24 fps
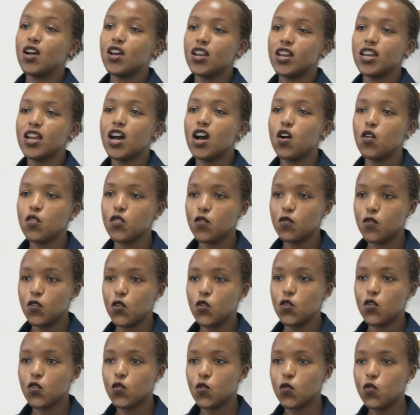Now you've
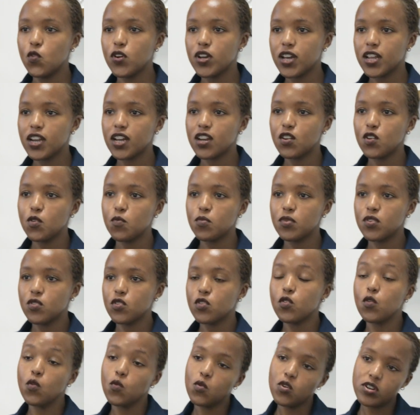known who can adopt,
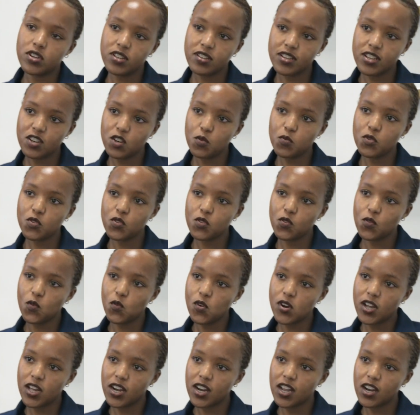what is adoption, who
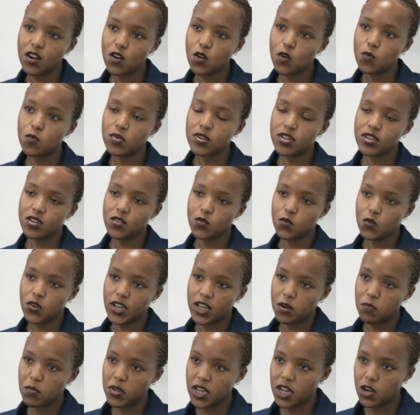can adopt, who
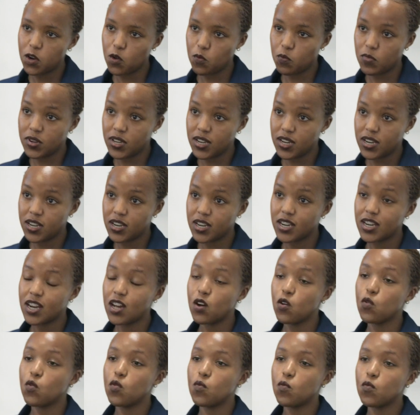can be adopted.
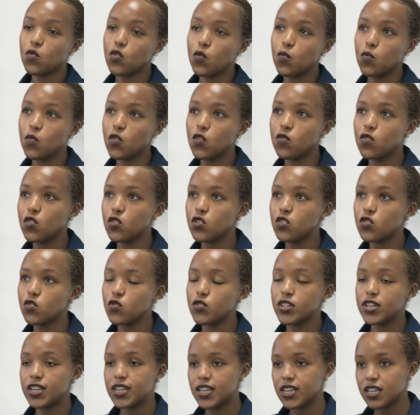Now you move on to
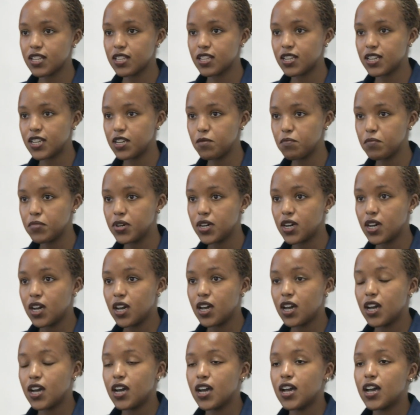the next step,
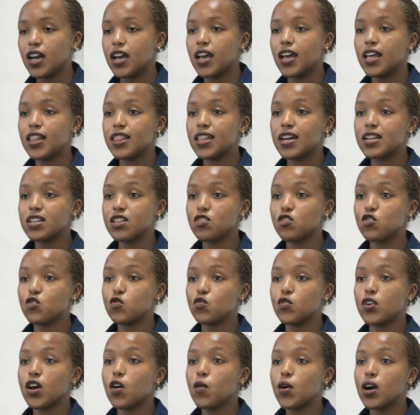and that is
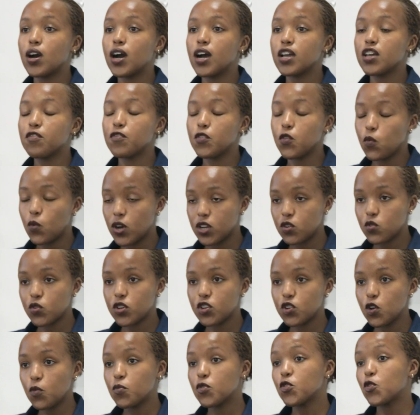to now, if you want to
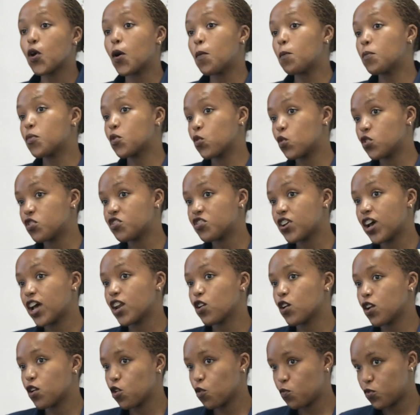adopt, you approach
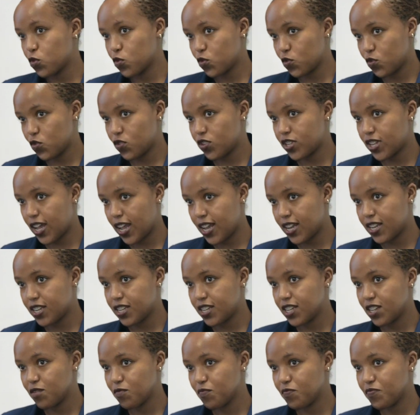an adoption
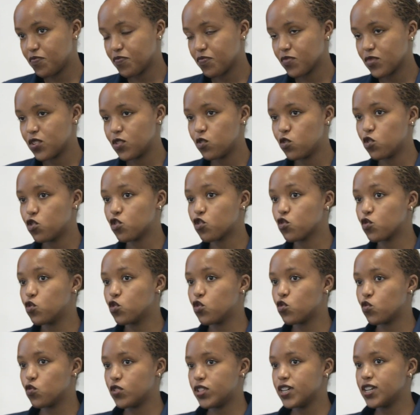society. You don't go
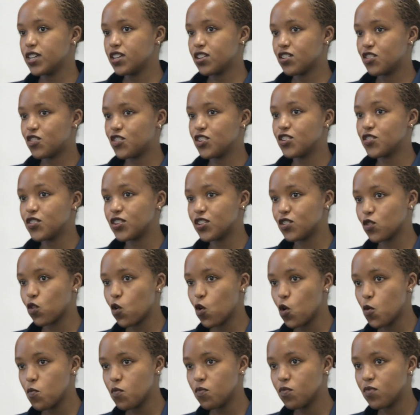to the children's
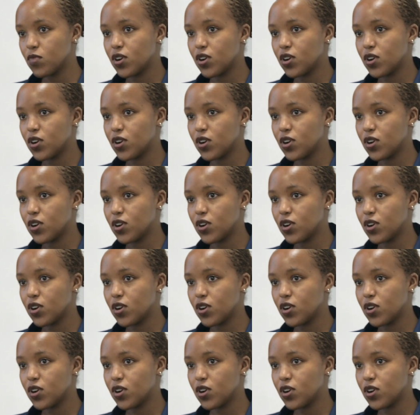home,